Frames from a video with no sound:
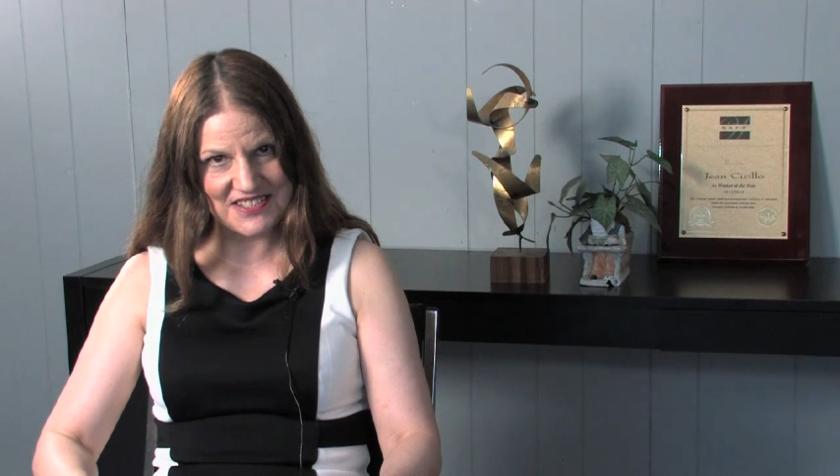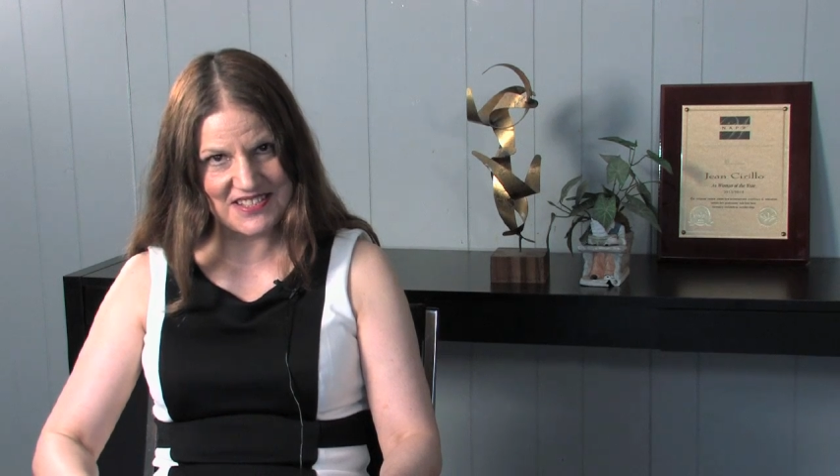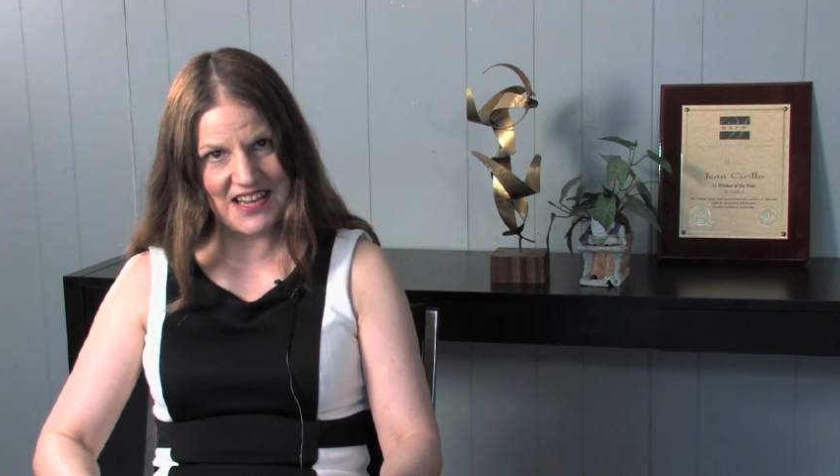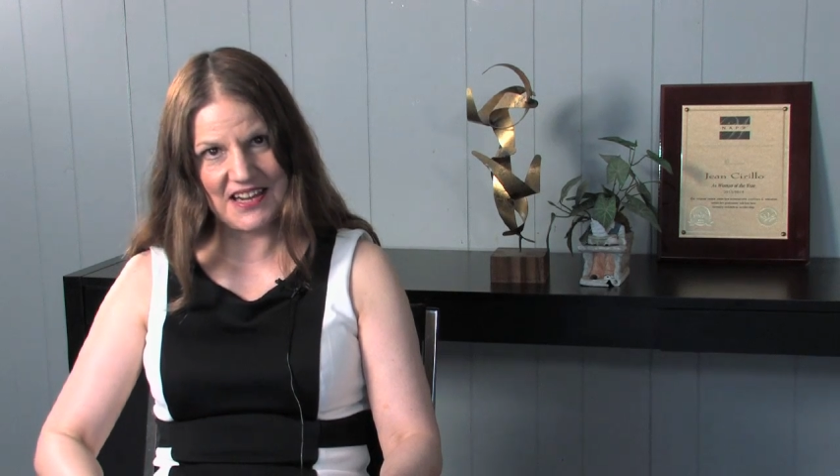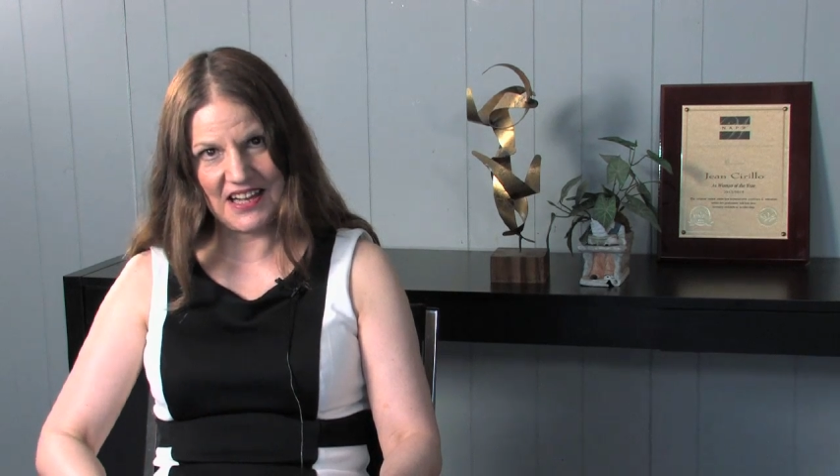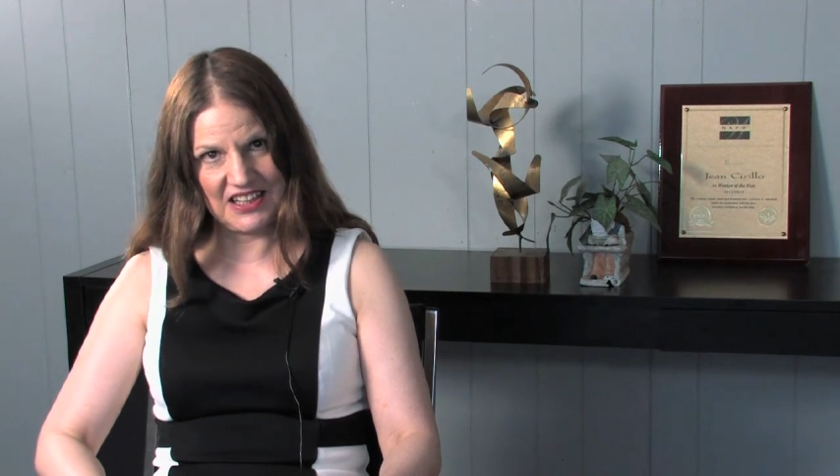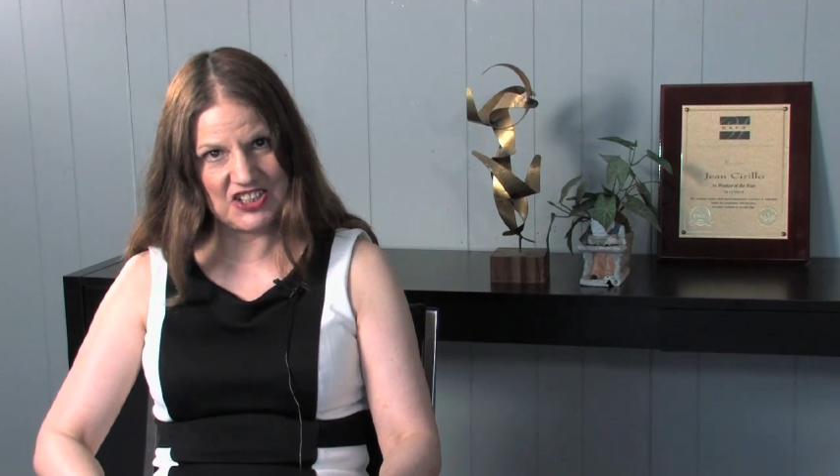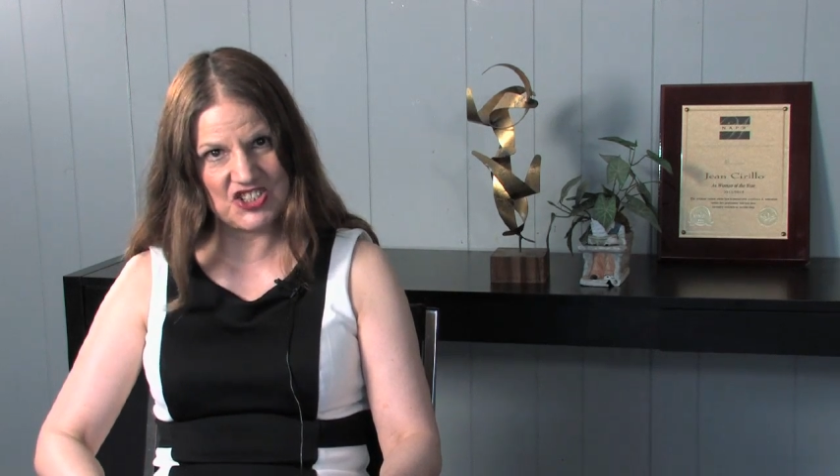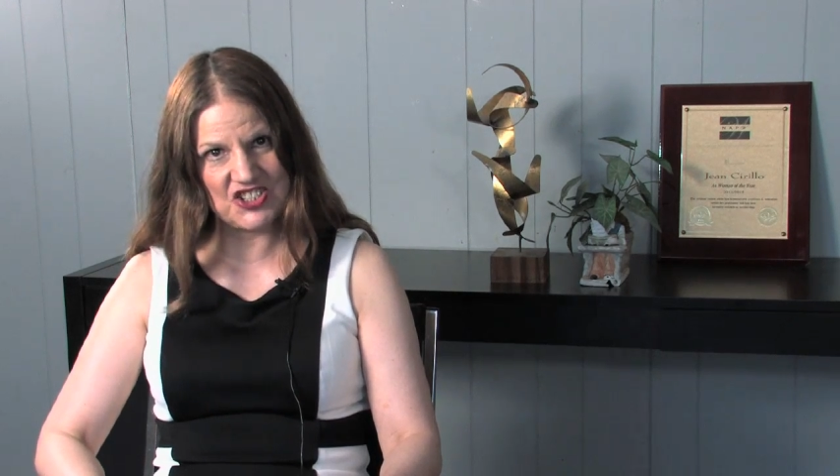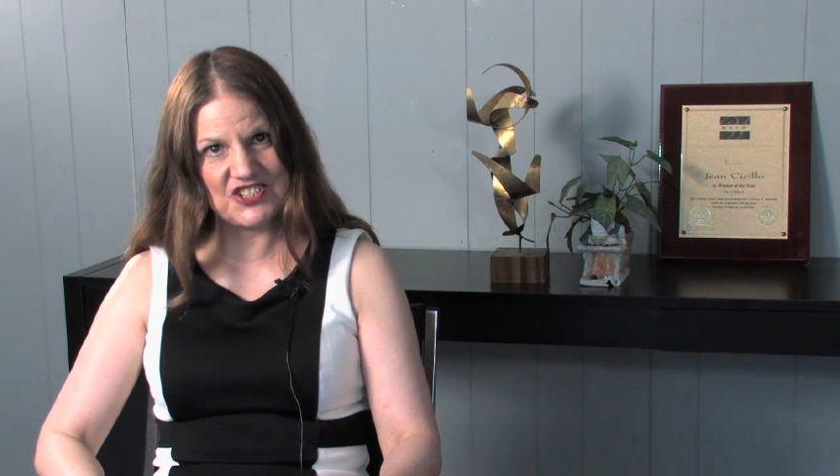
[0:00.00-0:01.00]

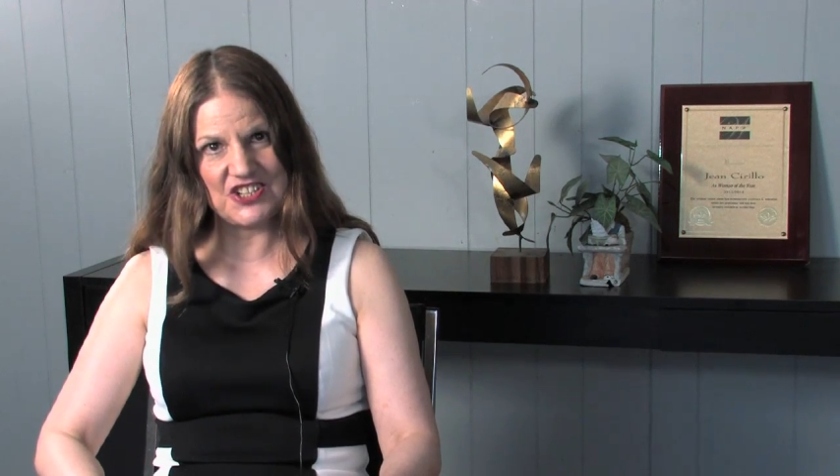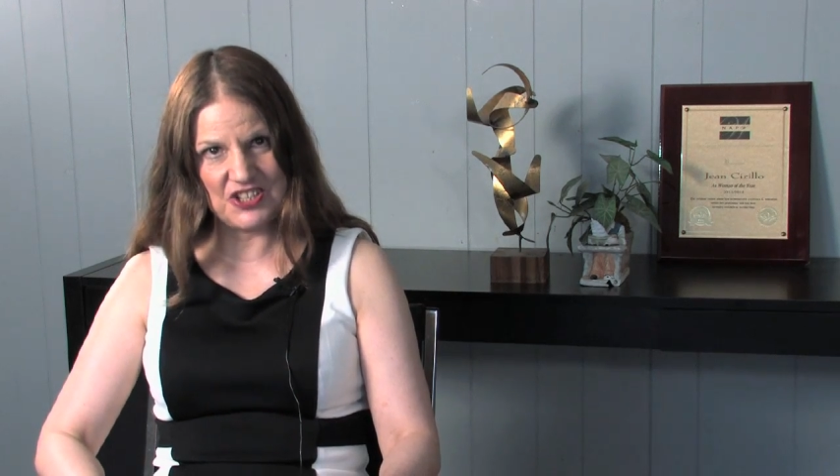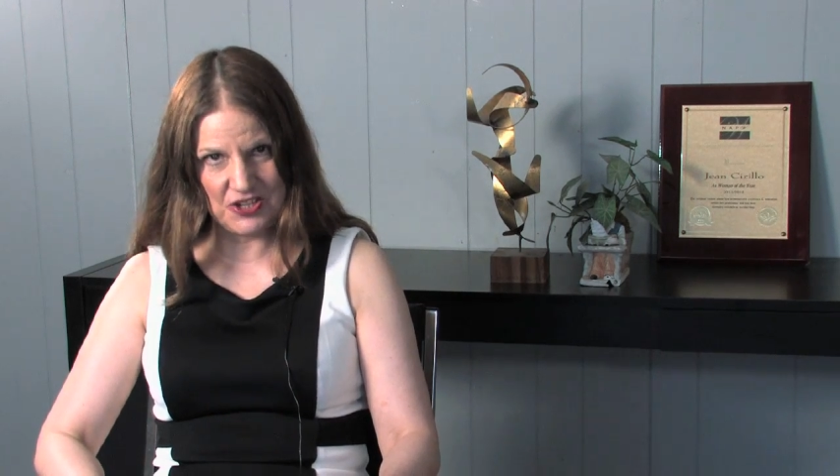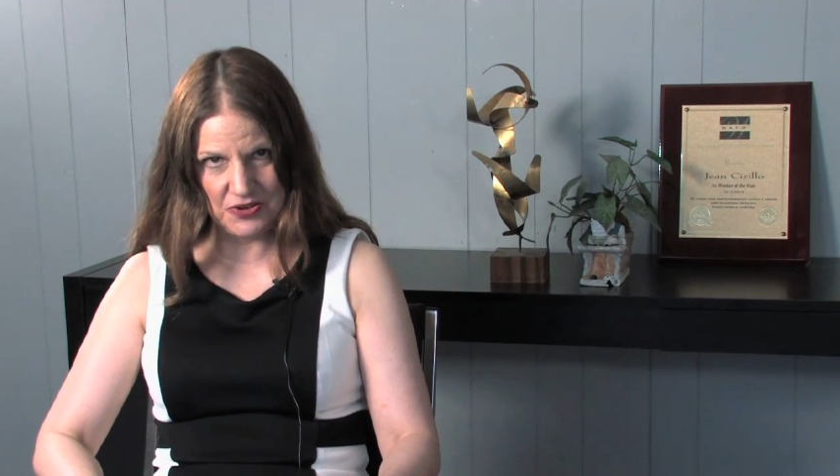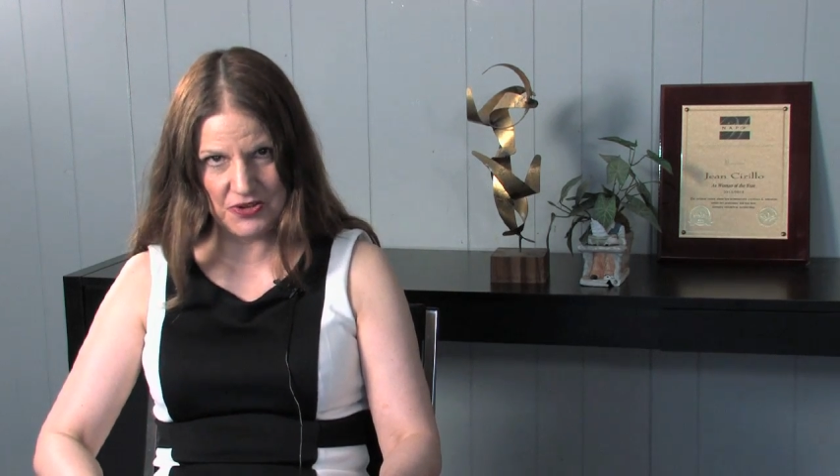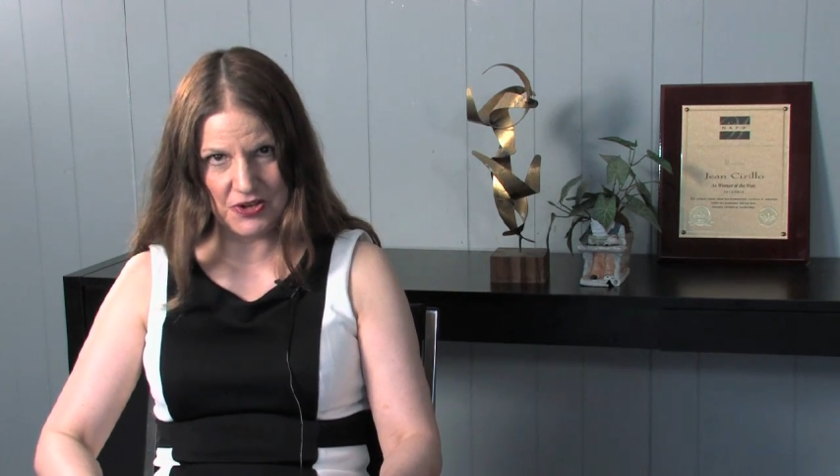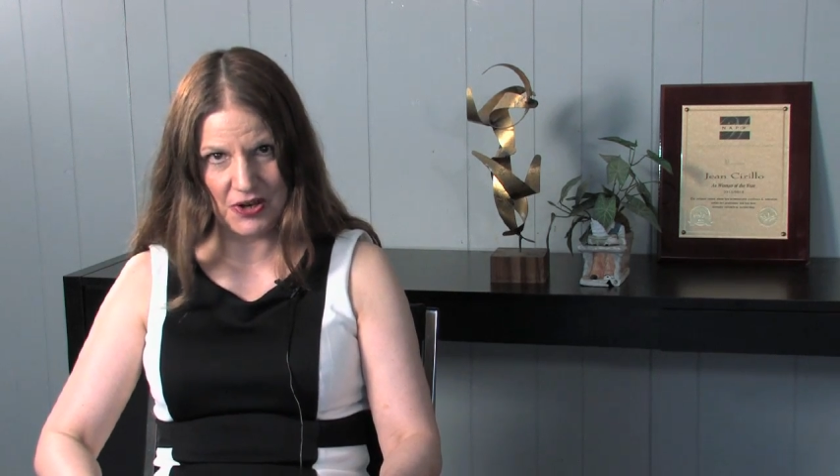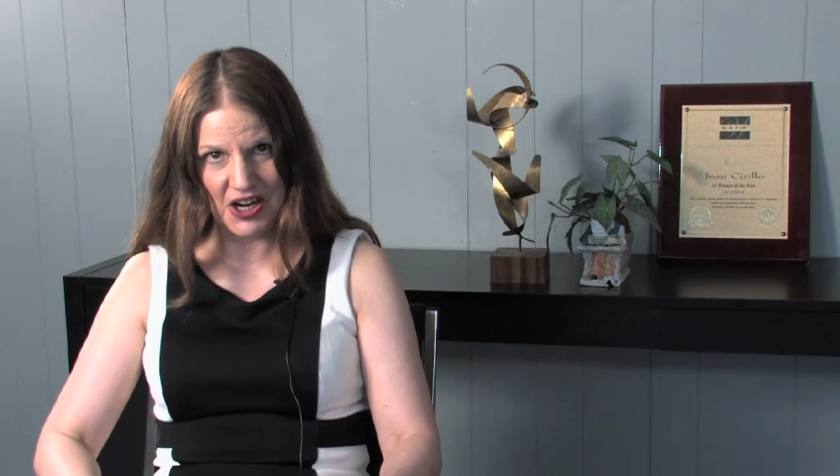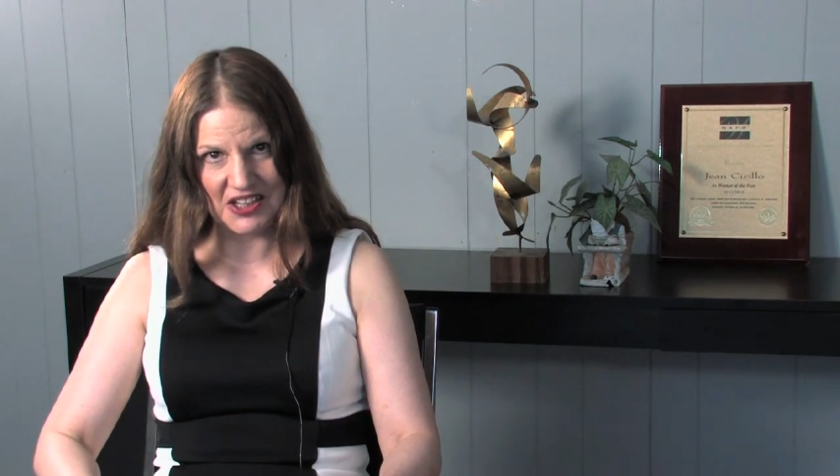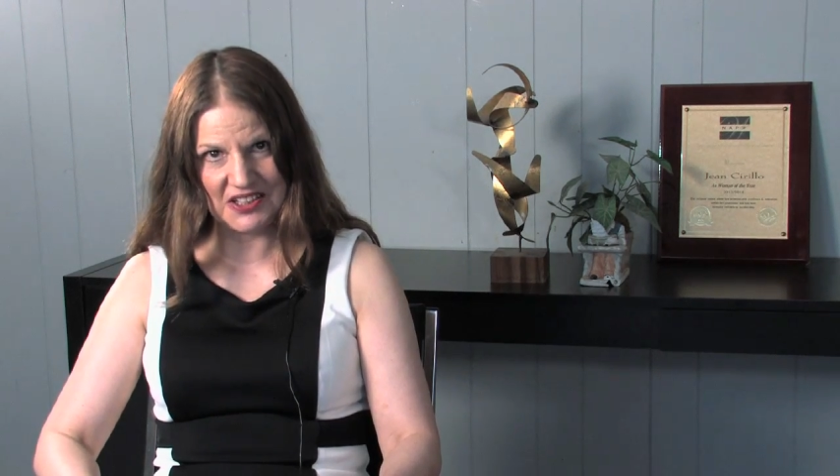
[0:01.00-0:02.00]
psychologist in New
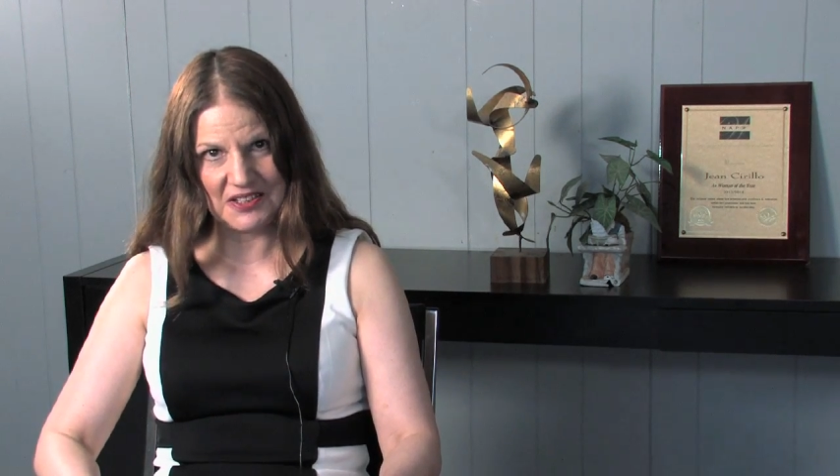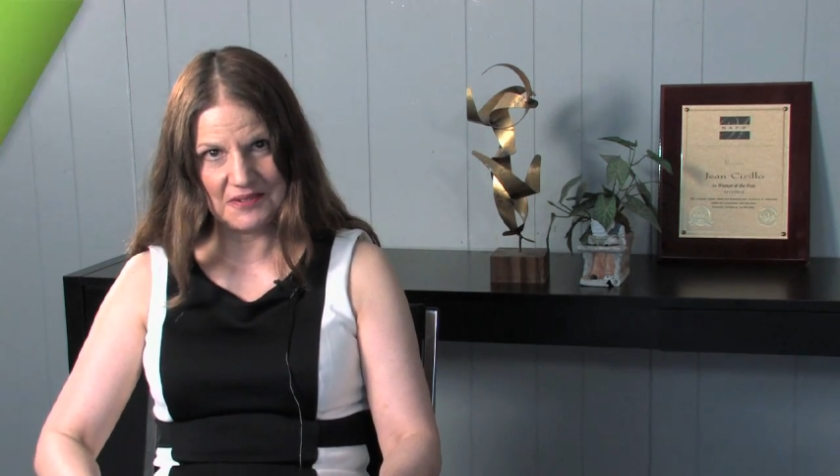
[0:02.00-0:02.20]
York.